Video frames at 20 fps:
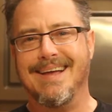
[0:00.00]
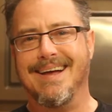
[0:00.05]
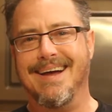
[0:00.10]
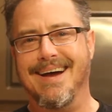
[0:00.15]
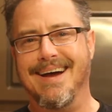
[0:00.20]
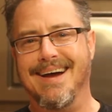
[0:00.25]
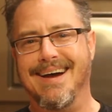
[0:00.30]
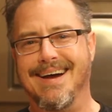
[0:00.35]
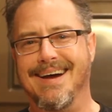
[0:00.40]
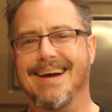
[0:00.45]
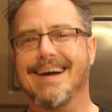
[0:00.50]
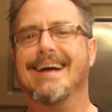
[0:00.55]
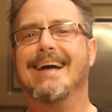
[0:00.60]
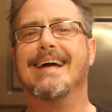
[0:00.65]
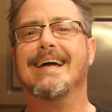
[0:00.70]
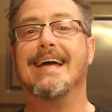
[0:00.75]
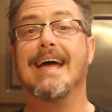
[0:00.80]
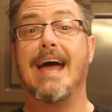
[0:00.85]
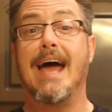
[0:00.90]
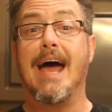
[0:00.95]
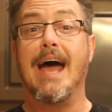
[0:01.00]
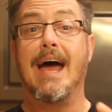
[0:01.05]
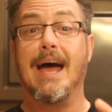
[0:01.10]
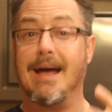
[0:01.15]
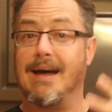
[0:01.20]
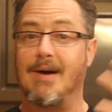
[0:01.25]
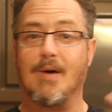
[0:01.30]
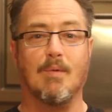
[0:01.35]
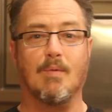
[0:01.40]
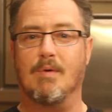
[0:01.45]

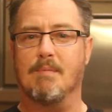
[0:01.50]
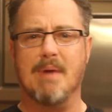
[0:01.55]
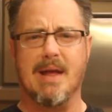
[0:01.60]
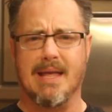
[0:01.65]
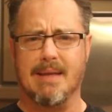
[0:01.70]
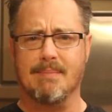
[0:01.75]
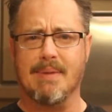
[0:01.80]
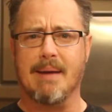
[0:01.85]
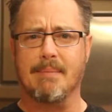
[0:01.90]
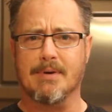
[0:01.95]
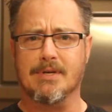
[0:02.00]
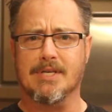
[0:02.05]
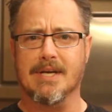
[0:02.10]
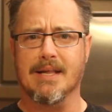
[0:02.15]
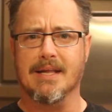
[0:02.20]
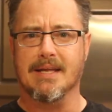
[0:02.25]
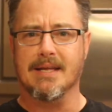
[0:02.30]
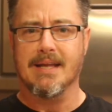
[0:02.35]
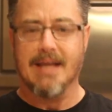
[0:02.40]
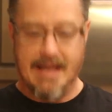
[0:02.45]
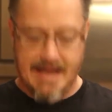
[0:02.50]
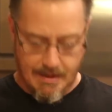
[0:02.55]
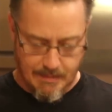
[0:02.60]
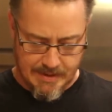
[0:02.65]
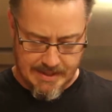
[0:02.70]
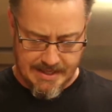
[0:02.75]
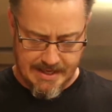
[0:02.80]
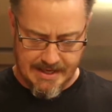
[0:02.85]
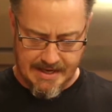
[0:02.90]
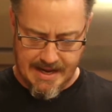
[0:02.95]
We're making pepper jelly, and we
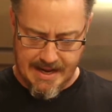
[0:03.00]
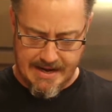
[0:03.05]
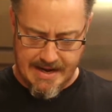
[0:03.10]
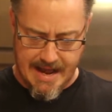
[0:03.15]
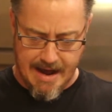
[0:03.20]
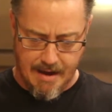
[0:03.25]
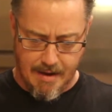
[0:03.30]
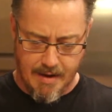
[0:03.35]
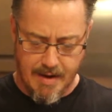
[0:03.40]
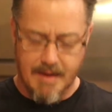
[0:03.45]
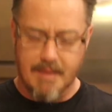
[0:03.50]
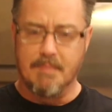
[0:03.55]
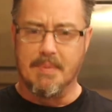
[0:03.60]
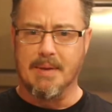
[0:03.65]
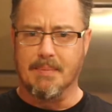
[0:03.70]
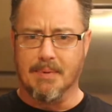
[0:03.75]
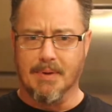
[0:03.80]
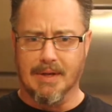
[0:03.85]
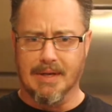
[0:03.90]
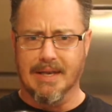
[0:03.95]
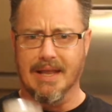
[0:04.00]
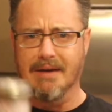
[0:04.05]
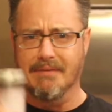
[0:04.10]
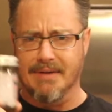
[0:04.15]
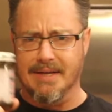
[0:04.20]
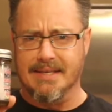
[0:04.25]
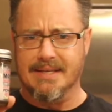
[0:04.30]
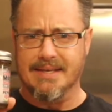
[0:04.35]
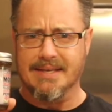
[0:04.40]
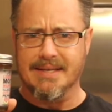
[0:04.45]
did, and now people love
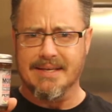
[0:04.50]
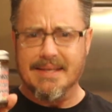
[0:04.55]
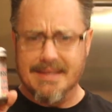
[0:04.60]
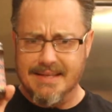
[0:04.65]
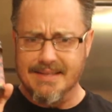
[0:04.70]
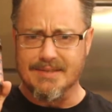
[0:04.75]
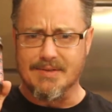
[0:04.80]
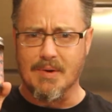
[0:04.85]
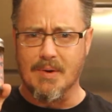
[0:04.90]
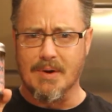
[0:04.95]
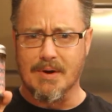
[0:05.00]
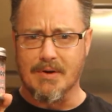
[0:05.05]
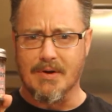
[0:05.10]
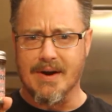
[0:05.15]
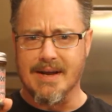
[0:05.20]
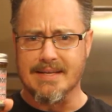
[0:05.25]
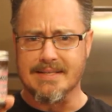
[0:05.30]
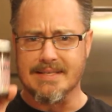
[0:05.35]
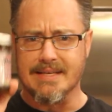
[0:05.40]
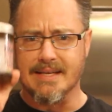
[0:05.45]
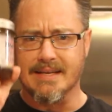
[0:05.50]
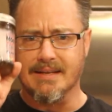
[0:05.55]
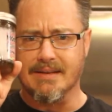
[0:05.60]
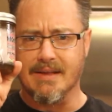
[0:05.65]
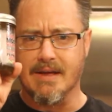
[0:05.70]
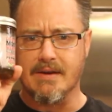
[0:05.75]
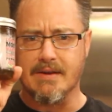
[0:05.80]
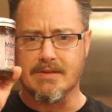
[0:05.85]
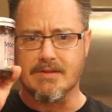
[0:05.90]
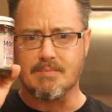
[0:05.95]
it. It's going crazy.
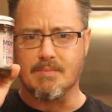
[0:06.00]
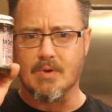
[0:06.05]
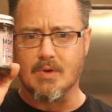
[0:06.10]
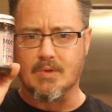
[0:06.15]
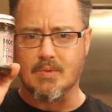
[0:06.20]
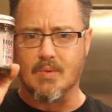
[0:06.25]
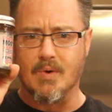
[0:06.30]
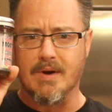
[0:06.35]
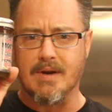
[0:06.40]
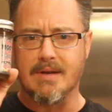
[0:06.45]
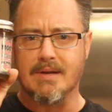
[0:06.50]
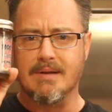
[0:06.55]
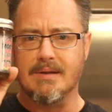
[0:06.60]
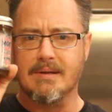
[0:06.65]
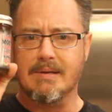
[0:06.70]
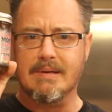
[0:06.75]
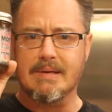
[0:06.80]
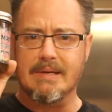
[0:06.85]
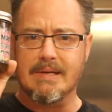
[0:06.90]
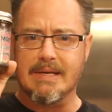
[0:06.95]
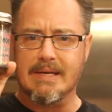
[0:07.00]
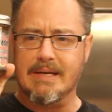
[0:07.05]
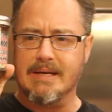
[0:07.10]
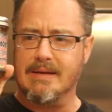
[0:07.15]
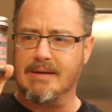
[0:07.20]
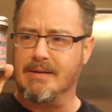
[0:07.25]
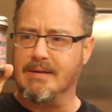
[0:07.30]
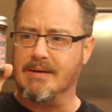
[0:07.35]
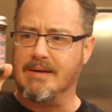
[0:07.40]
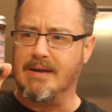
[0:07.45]
London's Most Wanted
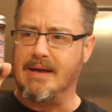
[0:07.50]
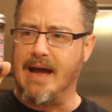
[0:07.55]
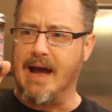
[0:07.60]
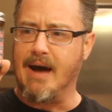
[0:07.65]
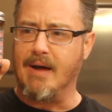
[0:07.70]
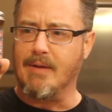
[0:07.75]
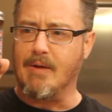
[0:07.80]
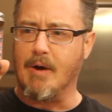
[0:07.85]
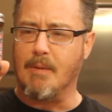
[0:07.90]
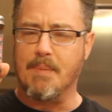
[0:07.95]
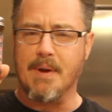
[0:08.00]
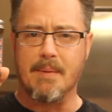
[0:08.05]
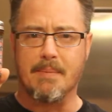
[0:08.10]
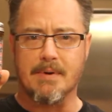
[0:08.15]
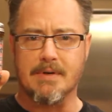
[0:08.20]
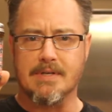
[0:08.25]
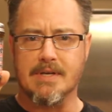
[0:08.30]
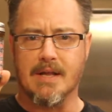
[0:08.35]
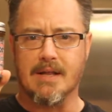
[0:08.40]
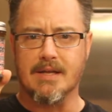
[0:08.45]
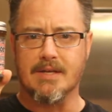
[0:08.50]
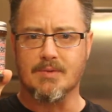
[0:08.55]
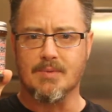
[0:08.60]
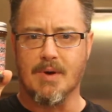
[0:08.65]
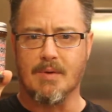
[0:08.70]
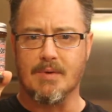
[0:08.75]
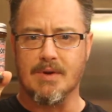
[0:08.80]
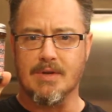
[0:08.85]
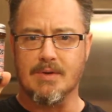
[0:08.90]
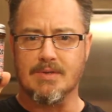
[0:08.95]
Outlaw pepper jelly is
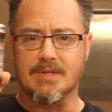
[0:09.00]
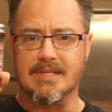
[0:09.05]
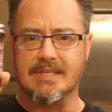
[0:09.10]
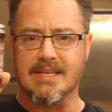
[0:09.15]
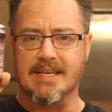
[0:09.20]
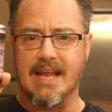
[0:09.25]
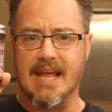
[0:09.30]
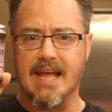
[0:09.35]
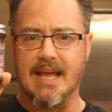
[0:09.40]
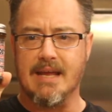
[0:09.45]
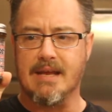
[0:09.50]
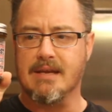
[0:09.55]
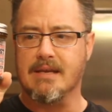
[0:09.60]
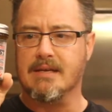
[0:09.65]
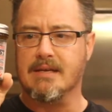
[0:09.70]
what we're using today.